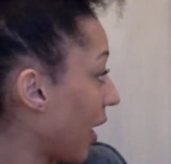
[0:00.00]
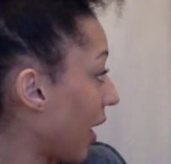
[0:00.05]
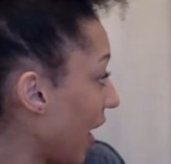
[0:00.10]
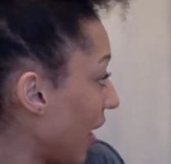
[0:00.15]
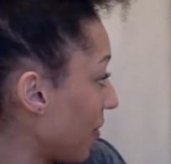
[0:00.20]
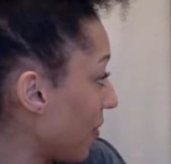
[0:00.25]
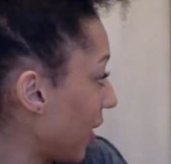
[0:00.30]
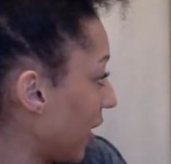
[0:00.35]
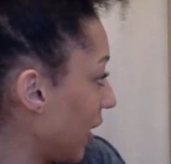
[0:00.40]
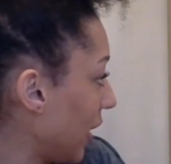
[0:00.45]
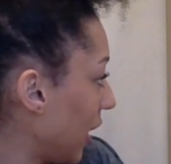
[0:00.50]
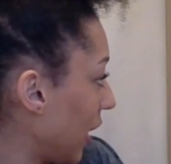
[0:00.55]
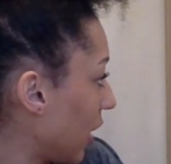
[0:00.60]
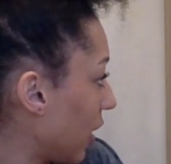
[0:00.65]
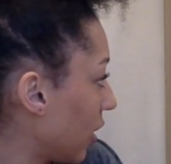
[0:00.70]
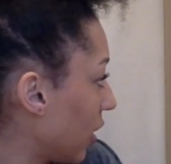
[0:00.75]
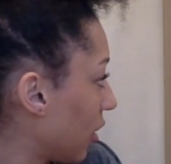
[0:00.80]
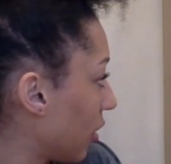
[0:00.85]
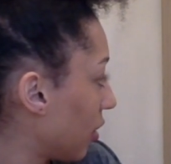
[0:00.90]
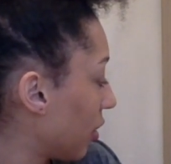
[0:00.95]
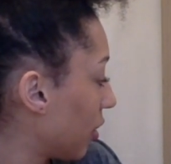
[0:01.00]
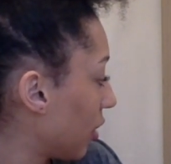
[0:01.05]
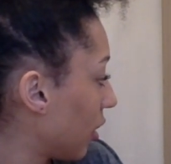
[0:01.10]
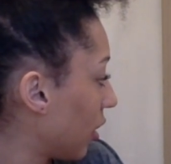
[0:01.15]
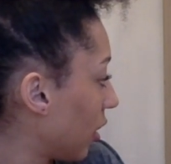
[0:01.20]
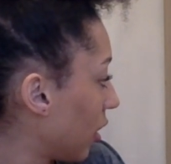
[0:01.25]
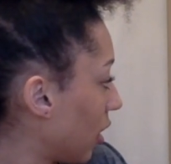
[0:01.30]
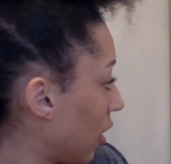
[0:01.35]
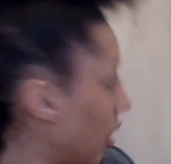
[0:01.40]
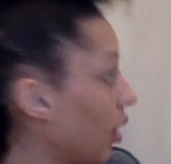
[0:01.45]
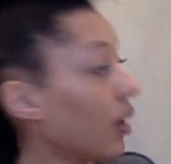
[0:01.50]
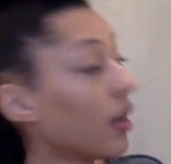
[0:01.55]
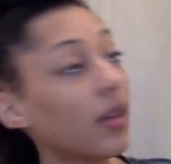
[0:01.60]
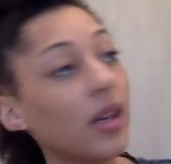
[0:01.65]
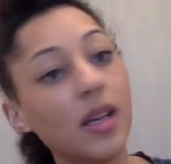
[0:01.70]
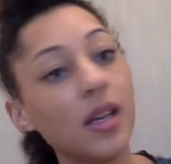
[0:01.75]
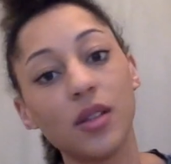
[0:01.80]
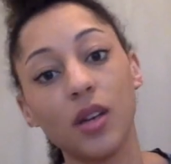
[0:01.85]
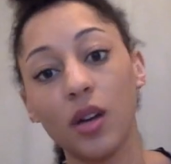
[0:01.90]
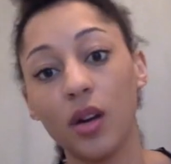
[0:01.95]
have any
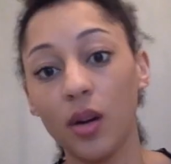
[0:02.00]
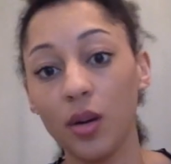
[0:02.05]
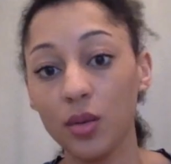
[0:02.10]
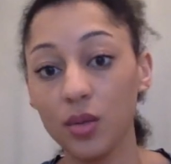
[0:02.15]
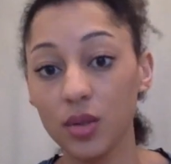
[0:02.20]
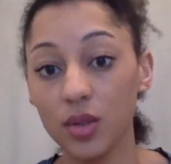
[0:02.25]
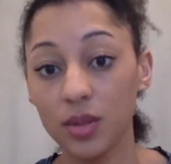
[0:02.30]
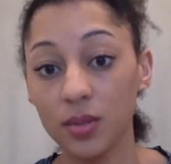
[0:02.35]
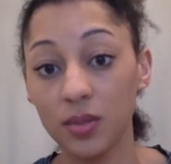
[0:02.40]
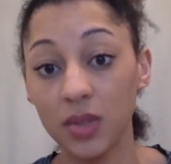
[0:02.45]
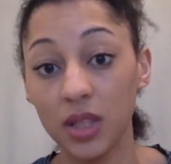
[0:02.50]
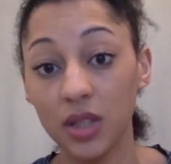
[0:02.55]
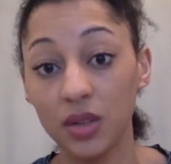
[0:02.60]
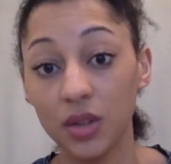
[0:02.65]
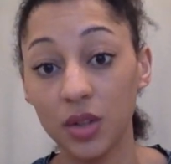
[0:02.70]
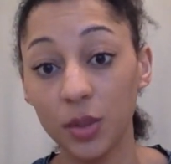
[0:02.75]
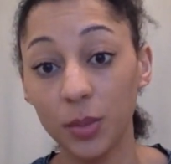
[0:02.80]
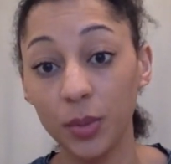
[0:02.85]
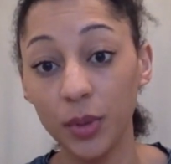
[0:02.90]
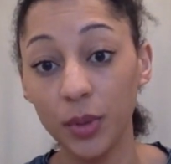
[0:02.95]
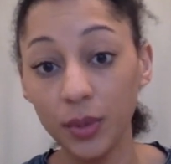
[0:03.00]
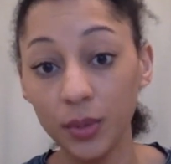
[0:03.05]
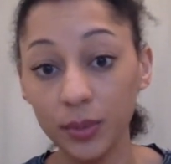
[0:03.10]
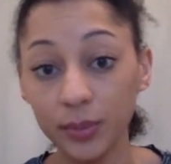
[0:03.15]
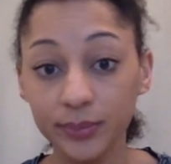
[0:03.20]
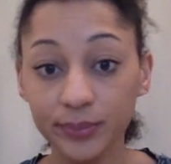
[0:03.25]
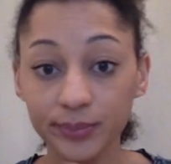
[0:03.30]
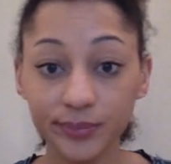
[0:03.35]
unless I hold something double.